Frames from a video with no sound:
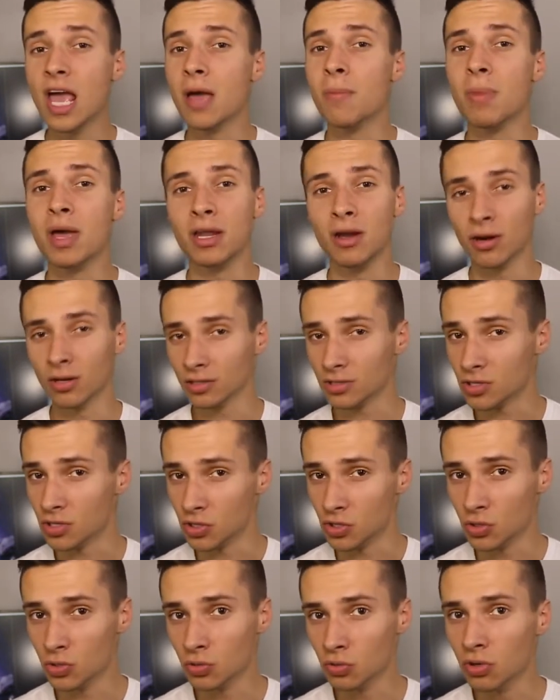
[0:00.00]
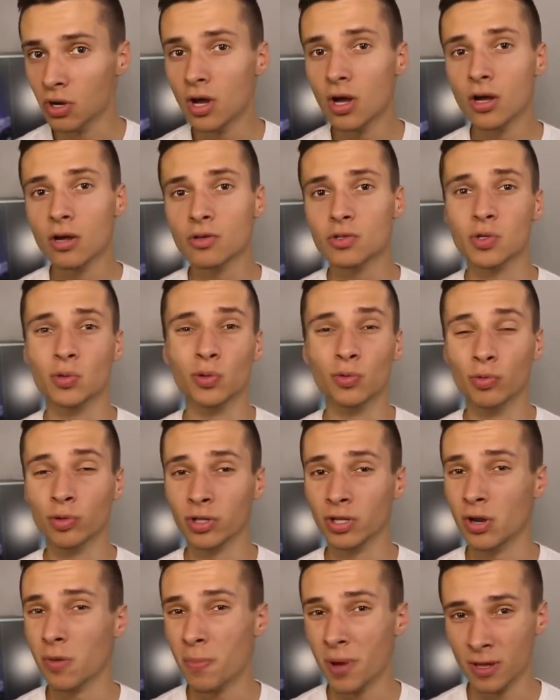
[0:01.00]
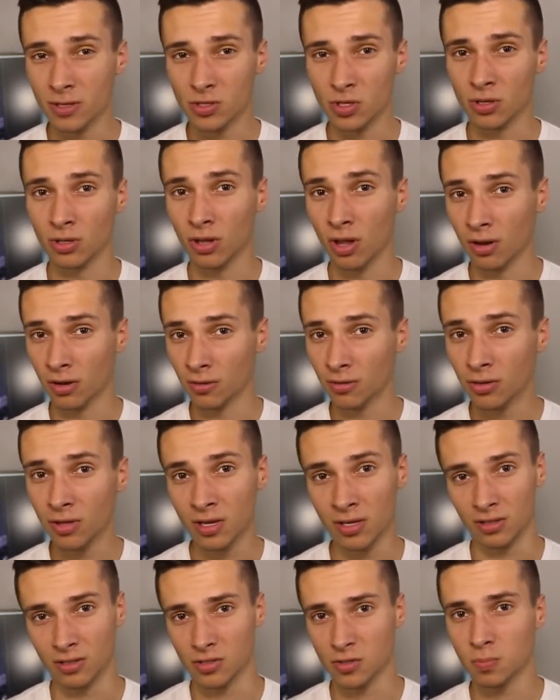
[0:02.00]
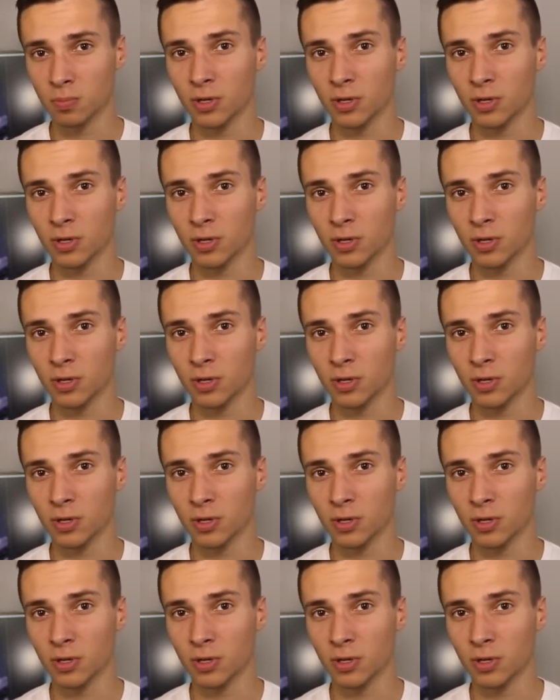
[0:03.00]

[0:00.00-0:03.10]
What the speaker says: It may not to you. So it really depends on a lot of things.